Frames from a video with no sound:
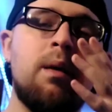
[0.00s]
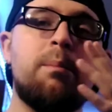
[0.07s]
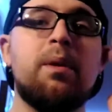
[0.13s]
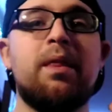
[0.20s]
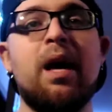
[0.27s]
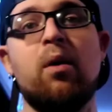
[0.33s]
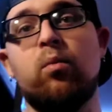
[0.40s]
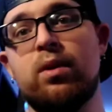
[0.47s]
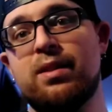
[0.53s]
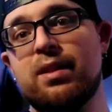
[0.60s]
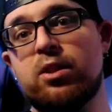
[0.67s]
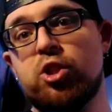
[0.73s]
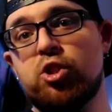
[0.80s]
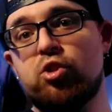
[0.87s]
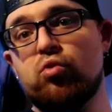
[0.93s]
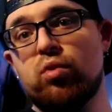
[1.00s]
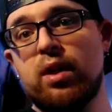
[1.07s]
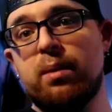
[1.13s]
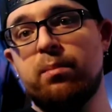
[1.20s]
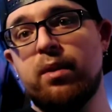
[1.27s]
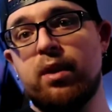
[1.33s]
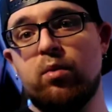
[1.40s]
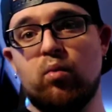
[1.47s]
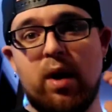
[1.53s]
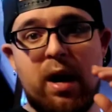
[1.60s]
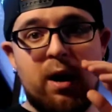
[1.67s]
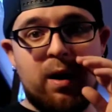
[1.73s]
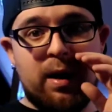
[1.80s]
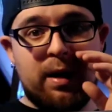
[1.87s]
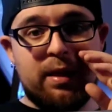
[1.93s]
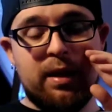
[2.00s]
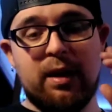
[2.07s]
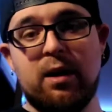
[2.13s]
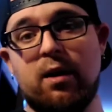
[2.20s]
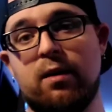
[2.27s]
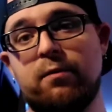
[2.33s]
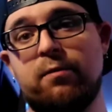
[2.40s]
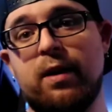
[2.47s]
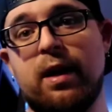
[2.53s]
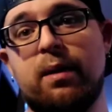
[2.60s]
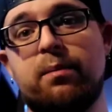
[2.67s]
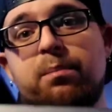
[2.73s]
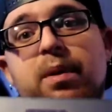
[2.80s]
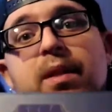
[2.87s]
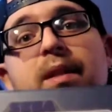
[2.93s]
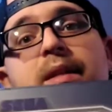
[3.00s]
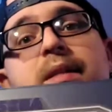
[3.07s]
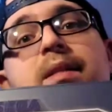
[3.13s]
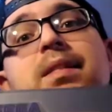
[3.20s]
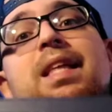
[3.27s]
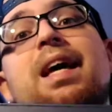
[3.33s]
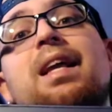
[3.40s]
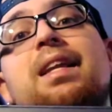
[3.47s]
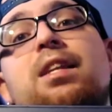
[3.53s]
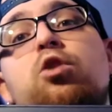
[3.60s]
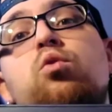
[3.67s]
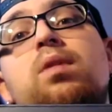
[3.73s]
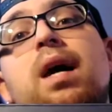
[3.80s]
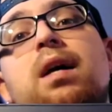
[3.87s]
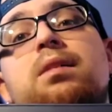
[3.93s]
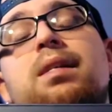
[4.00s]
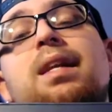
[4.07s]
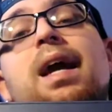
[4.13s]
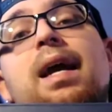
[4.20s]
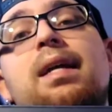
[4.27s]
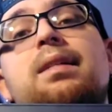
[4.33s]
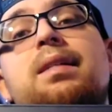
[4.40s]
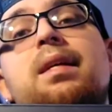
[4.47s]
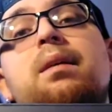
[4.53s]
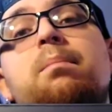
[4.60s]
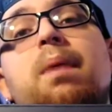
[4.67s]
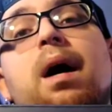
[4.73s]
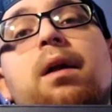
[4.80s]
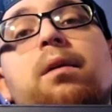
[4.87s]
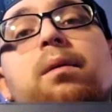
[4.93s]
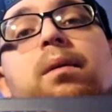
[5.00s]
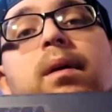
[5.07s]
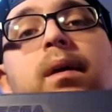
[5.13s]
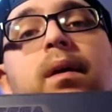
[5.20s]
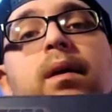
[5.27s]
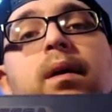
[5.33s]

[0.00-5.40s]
But that one's extremely rare and I think hard to find. But this is the 2018 model.